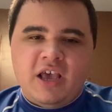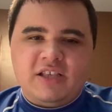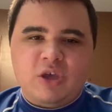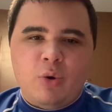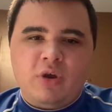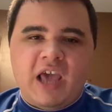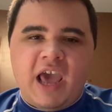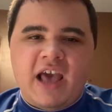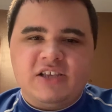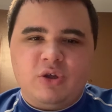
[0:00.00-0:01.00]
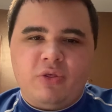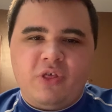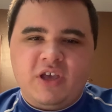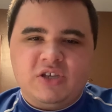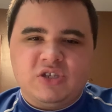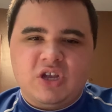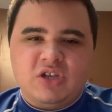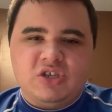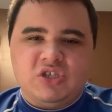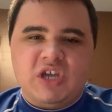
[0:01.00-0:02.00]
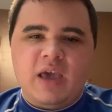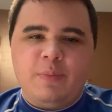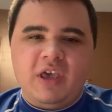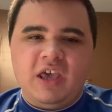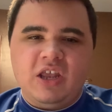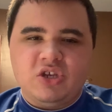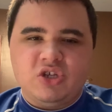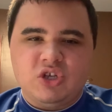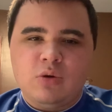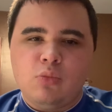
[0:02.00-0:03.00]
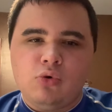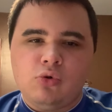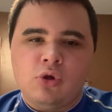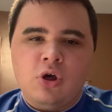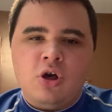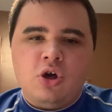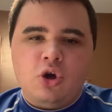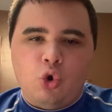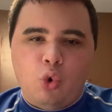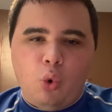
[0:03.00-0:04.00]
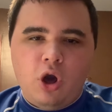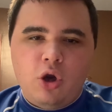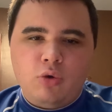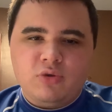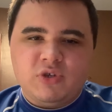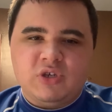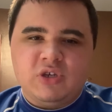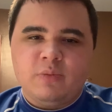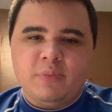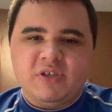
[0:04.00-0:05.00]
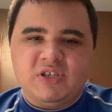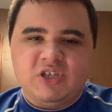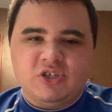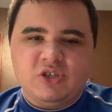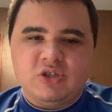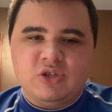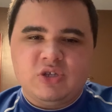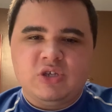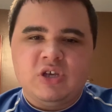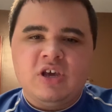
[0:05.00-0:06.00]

It's going to ask you things such as typing in a symbol, quotes, positions.